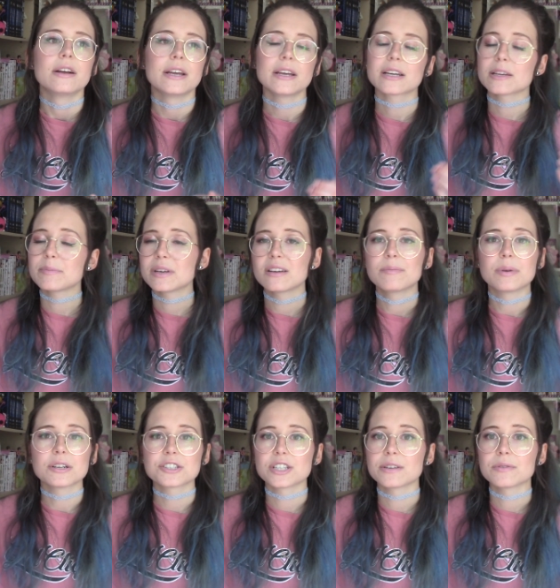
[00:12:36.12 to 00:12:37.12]
It can be a
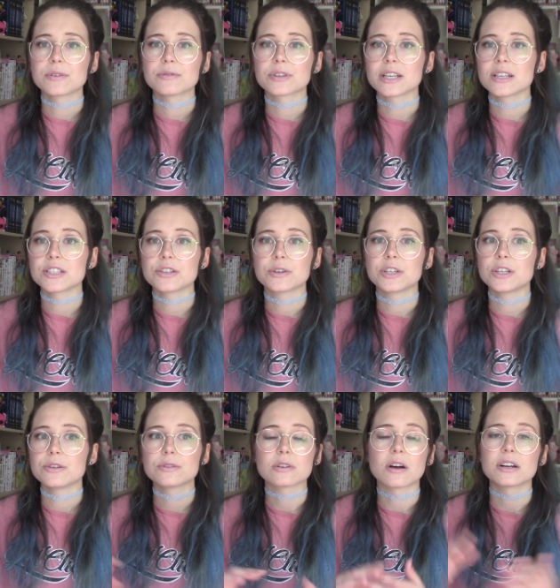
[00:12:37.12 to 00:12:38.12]
bunch of different things you could
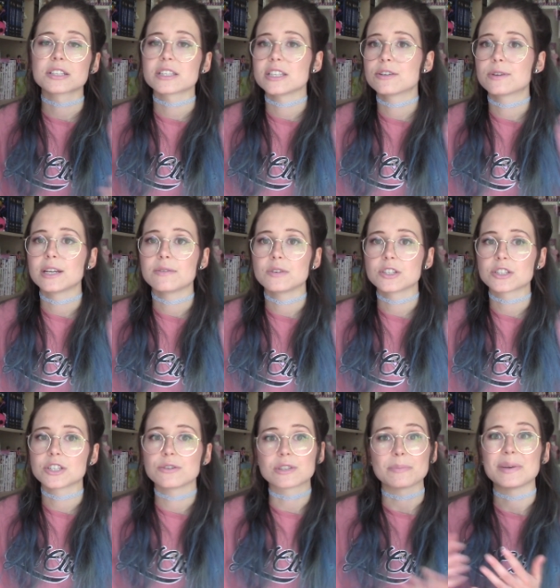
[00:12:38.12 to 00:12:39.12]
use. Honestly, you could even
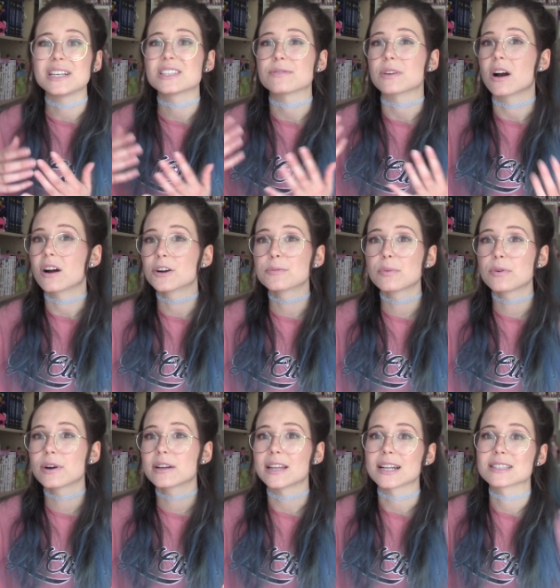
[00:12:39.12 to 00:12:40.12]
just use a piece of
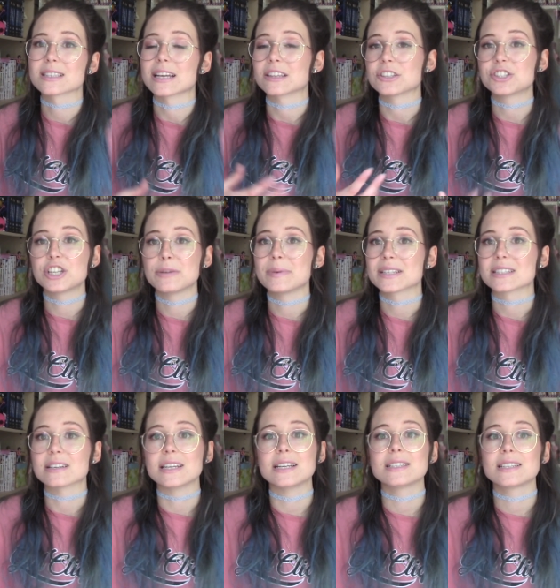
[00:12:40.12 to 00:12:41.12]
cardboard. That's like the cheapest
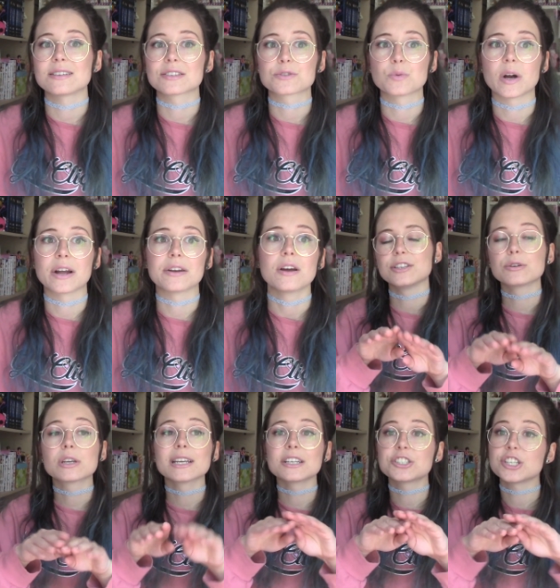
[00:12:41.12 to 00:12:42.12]
and easiest one. You could
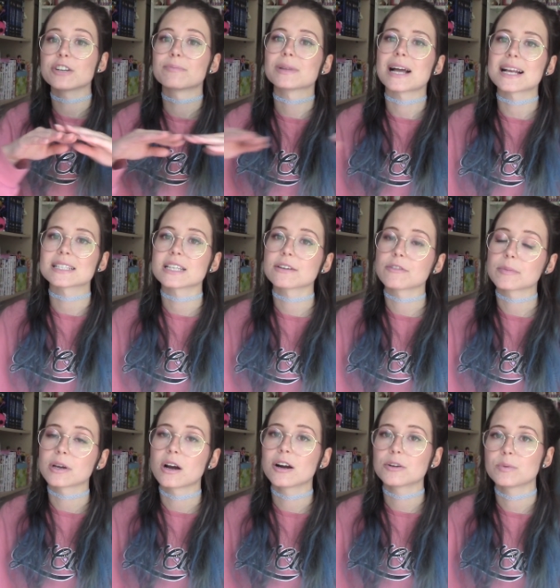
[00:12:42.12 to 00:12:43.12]
get a sheet of plastic from the
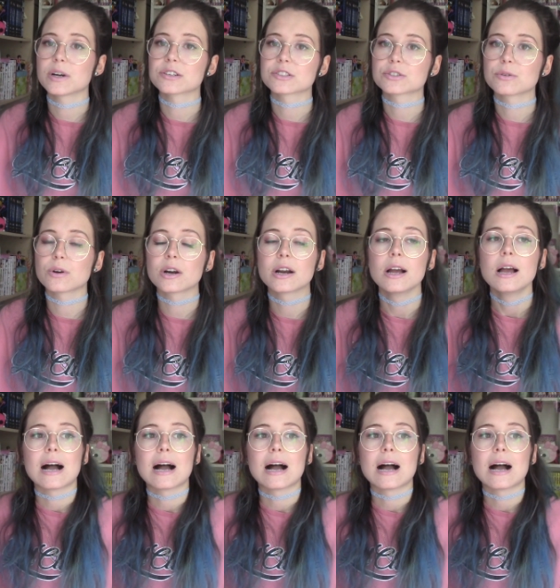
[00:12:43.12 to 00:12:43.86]
hardware store.